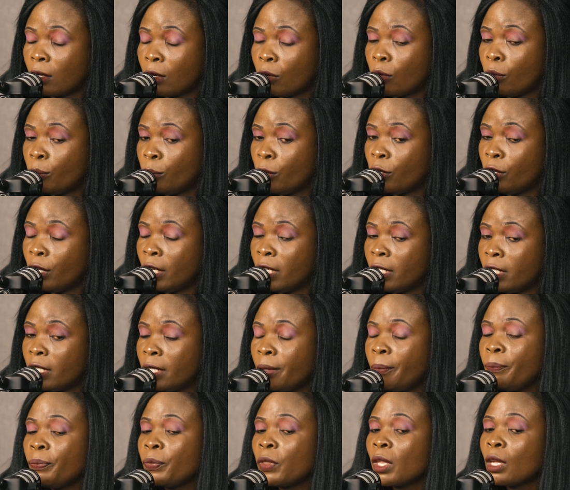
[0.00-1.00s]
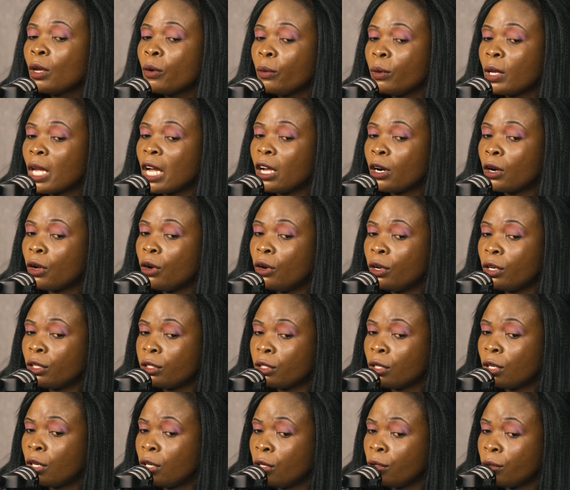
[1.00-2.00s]
community. We are
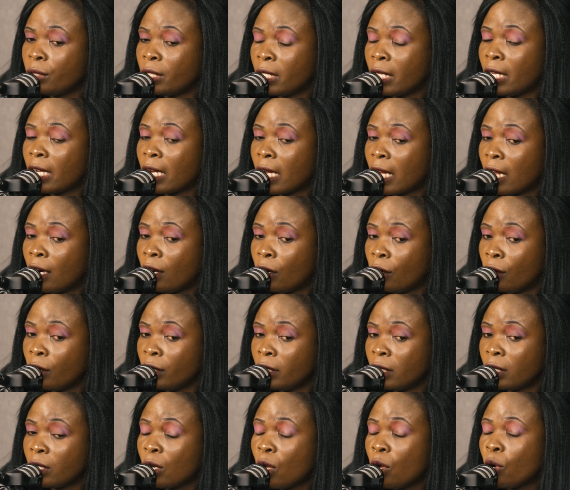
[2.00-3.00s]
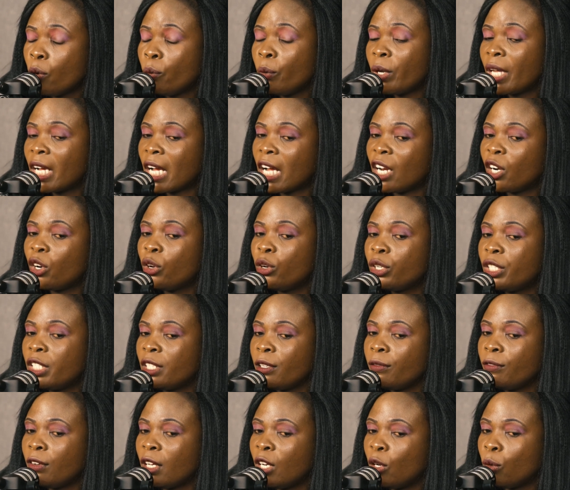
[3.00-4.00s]
also losing a lot. We
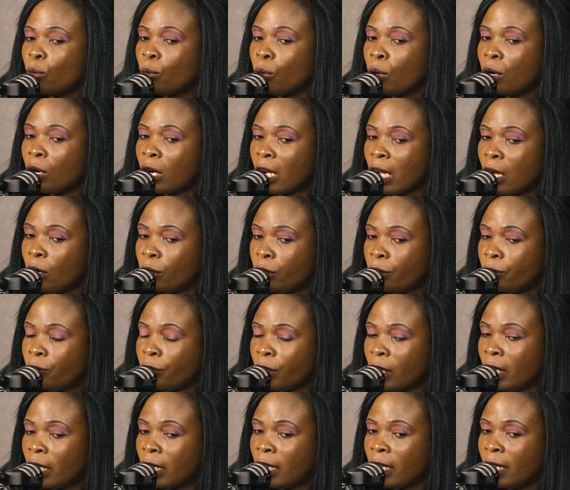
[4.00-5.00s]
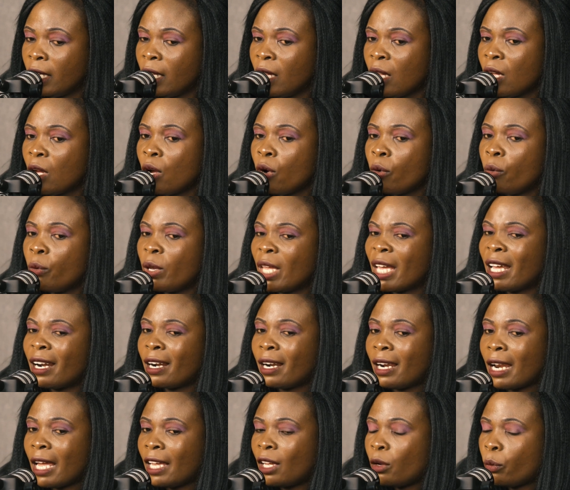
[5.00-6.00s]
cannot even walk out freely. We
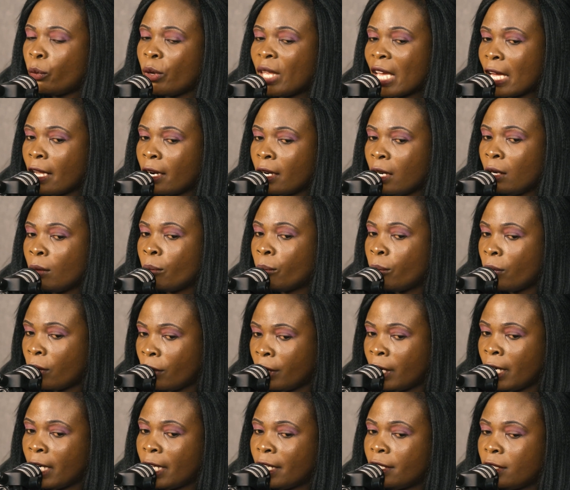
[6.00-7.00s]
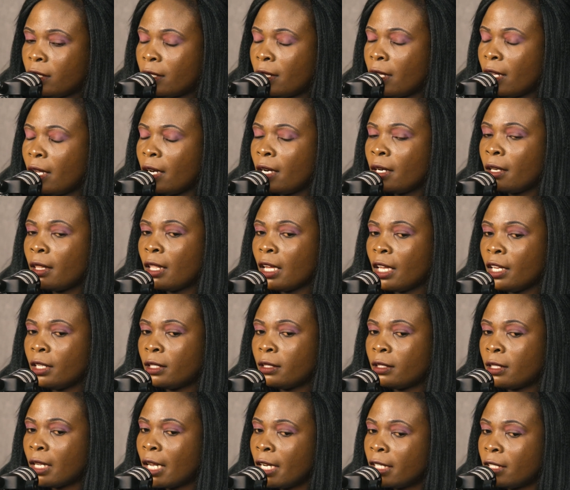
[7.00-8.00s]
are in bondage. Then they
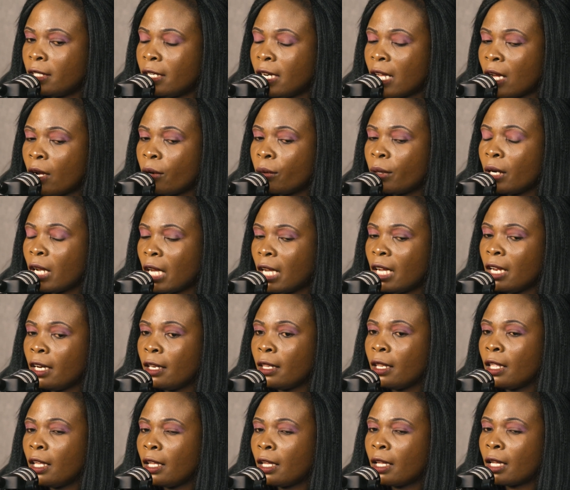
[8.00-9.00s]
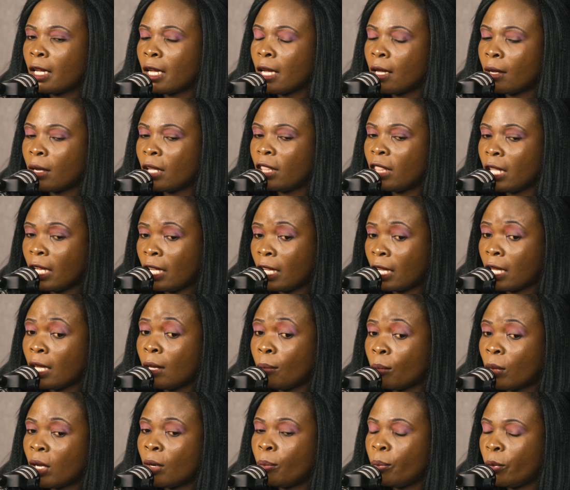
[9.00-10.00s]
sat down and they
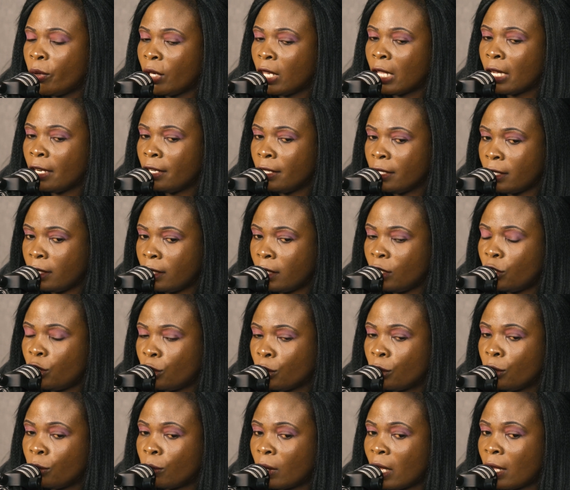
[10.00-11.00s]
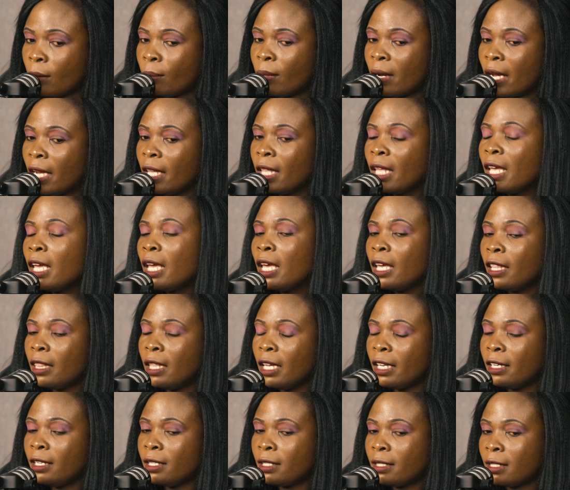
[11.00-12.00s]
came up with a decision whereby
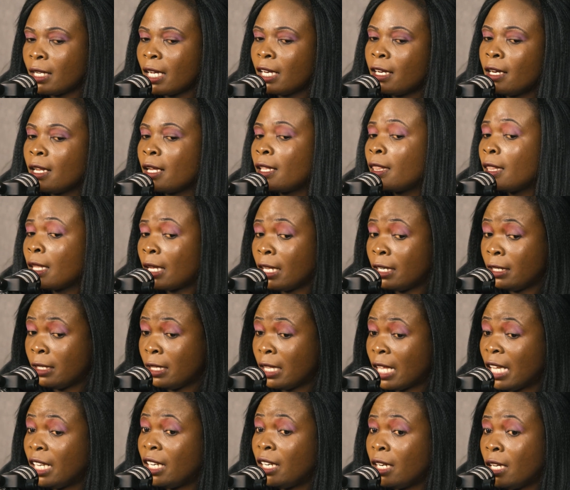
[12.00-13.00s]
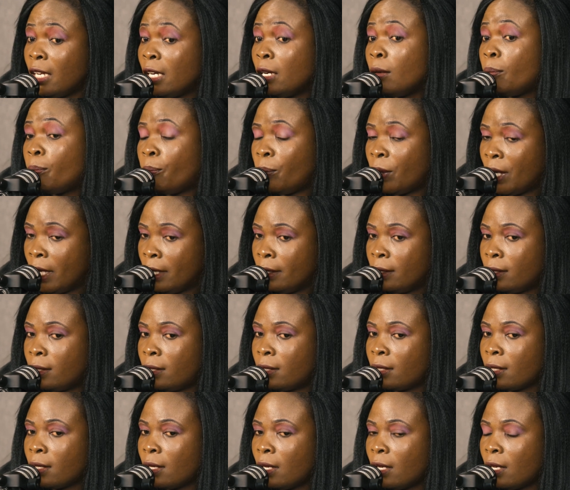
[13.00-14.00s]
they decided that they need
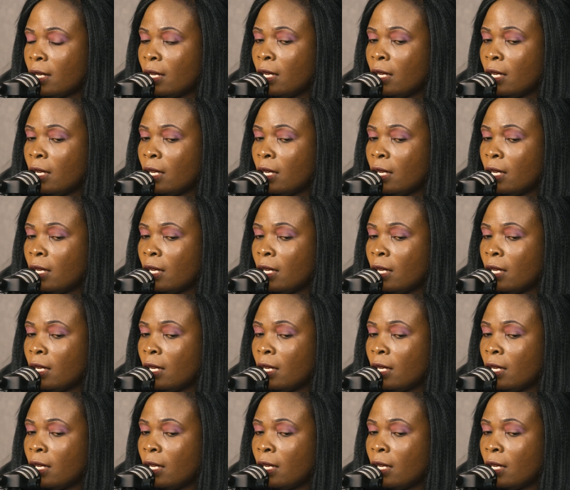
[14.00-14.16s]
peace